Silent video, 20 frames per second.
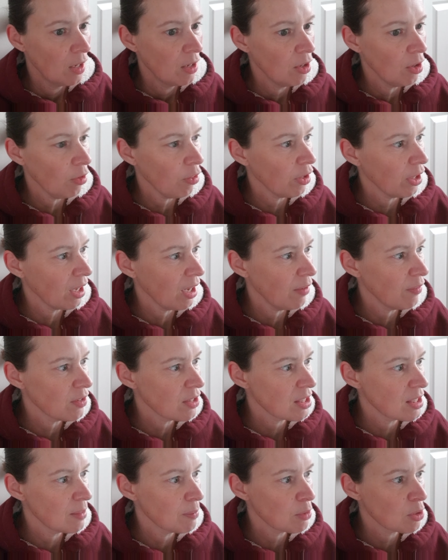Nothing ever
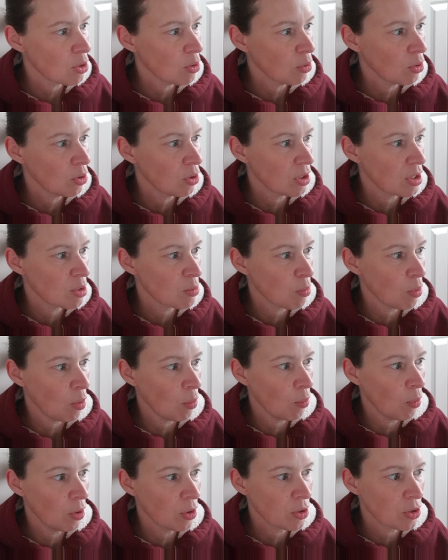seems so good as what
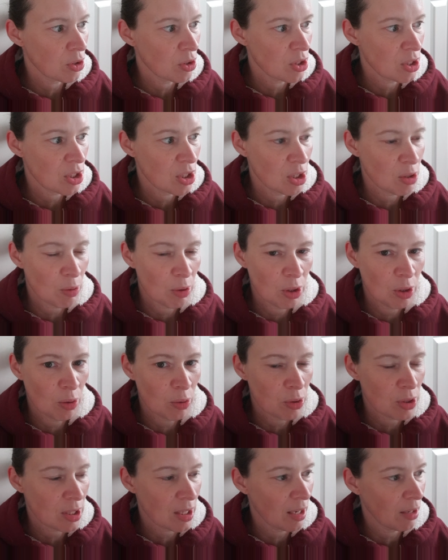one does to
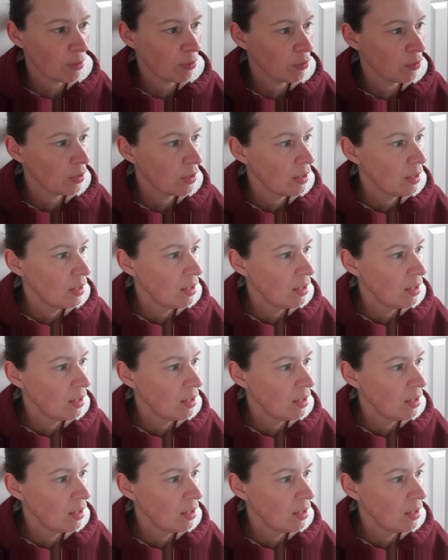yourself,